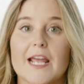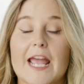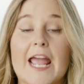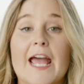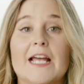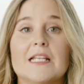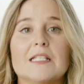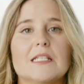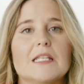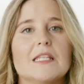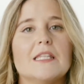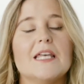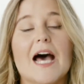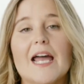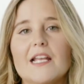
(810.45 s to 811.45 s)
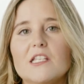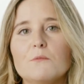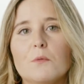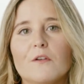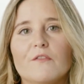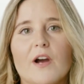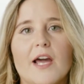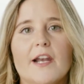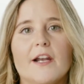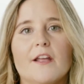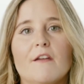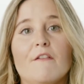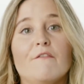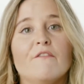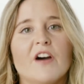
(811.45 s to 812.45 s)
And that has provided
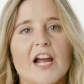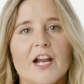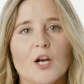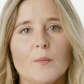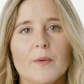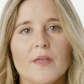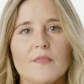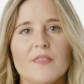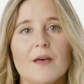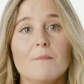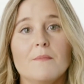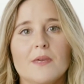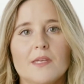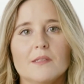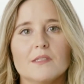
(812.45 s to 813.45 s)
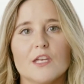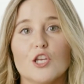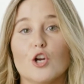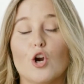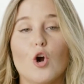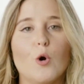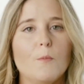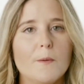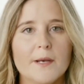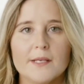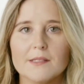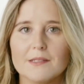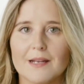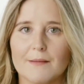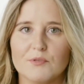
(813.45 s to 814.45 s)
an environment that means that you're opening
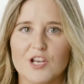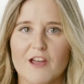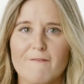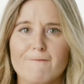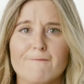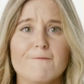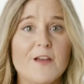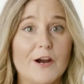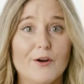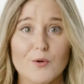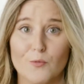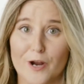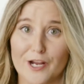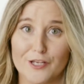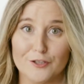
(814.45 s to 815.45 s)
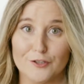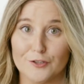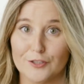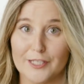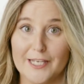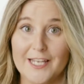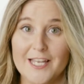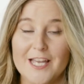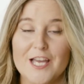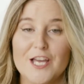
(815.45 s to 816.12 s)
Snapchat very regularly.